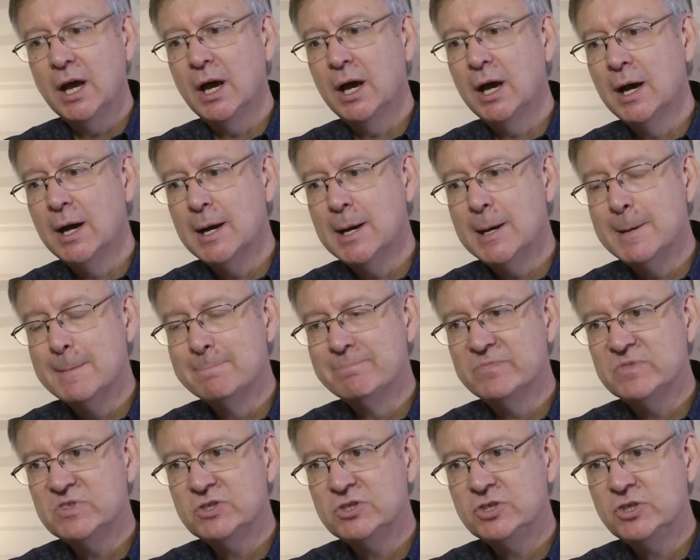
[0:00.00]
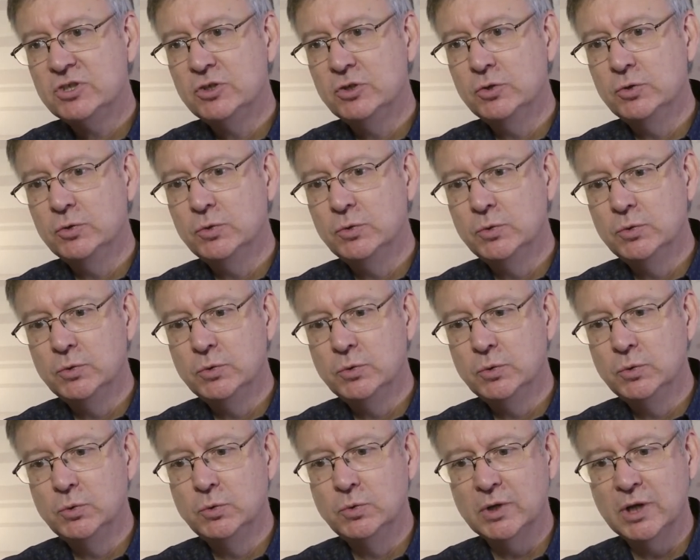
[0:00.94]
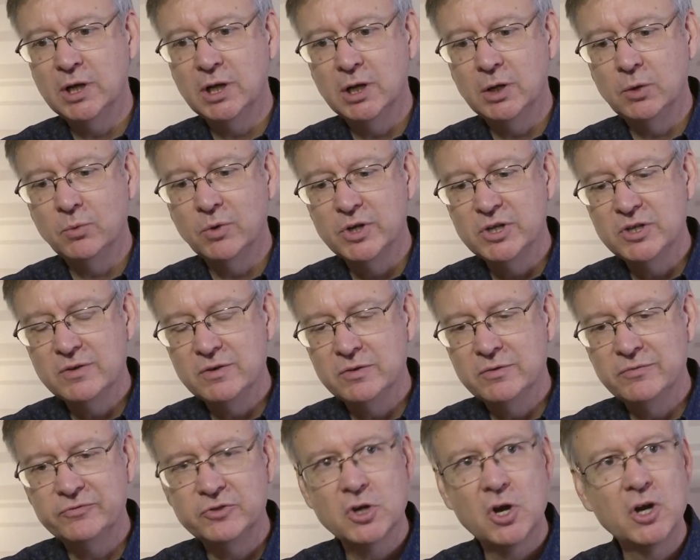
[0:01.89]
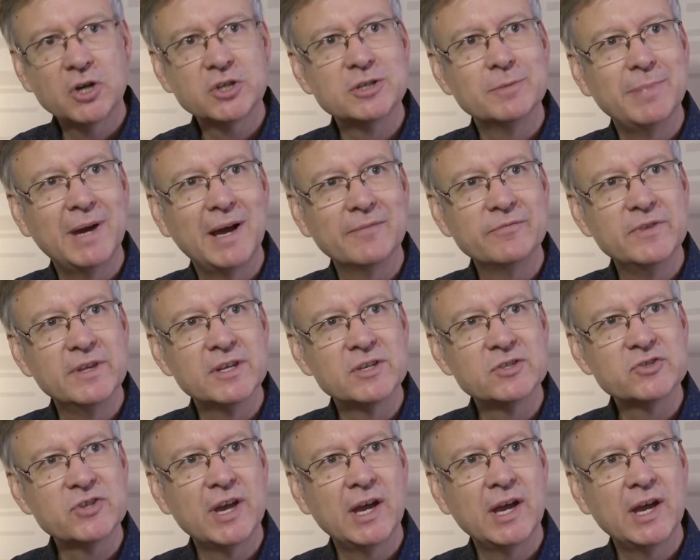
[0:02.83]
to where you've talked about this,